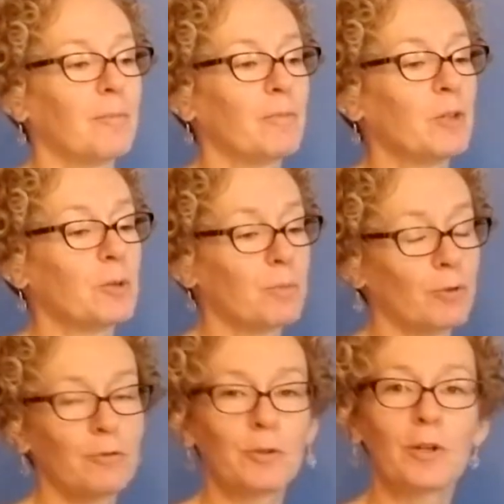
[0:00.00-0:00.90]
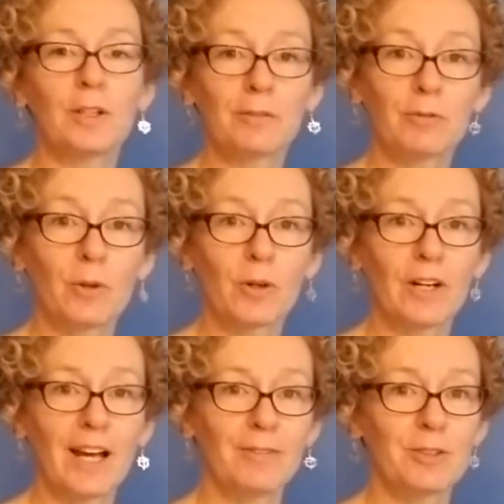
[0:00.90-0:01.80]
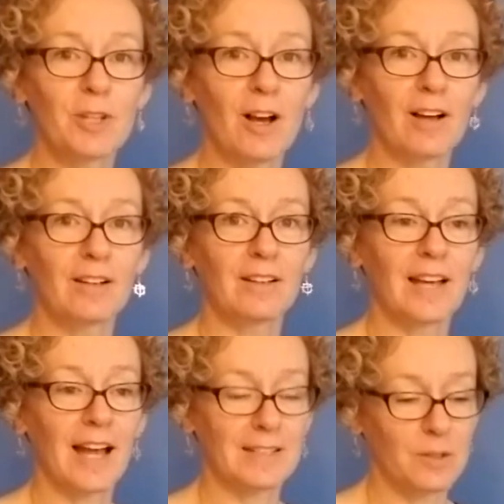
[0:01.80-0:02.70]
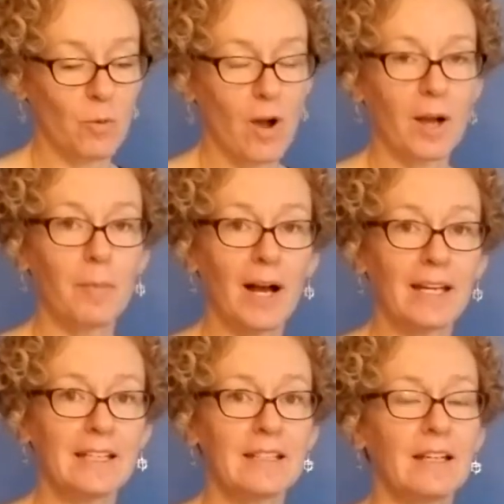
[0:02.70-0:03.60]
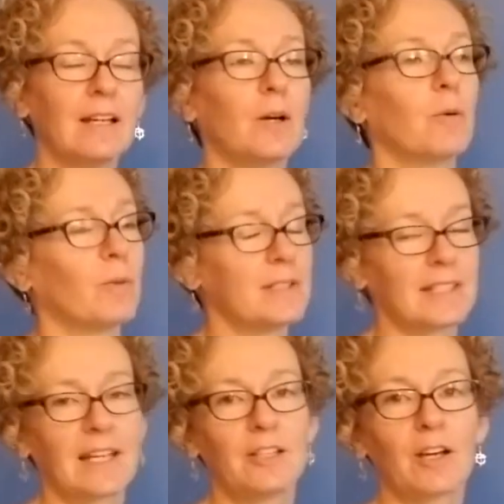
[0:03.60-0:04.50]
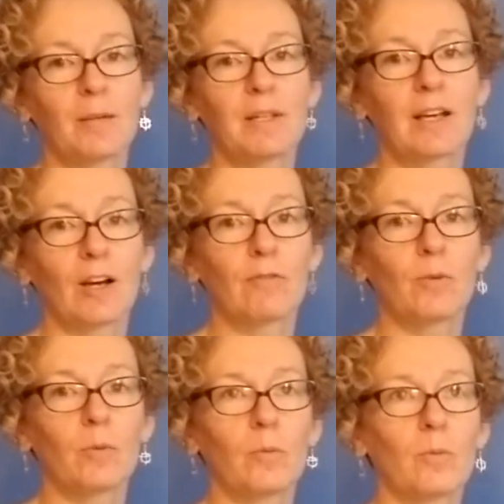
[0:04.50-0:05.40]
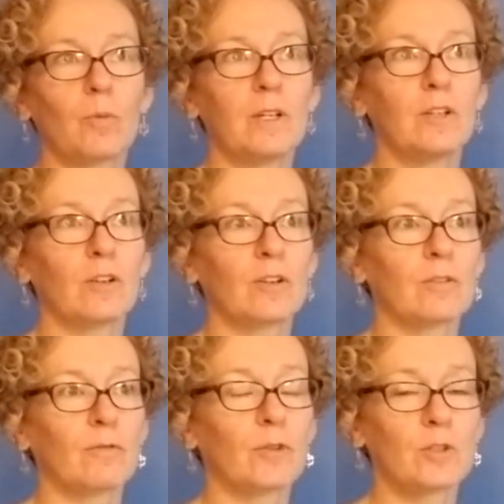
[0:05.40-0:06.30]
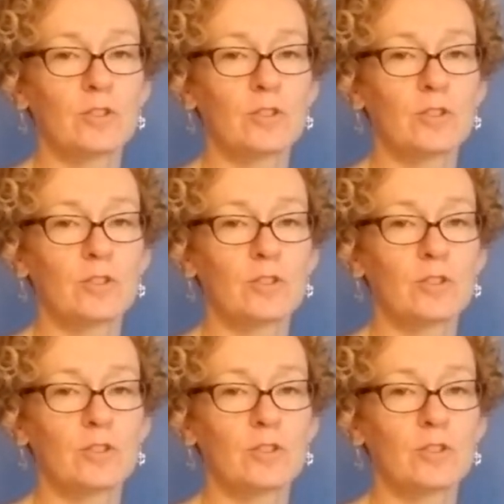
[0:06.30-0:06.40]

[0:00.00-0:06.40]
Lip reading: You can put food on the floor and have your dog has to walk by it. Once again, you got to be careful when you're first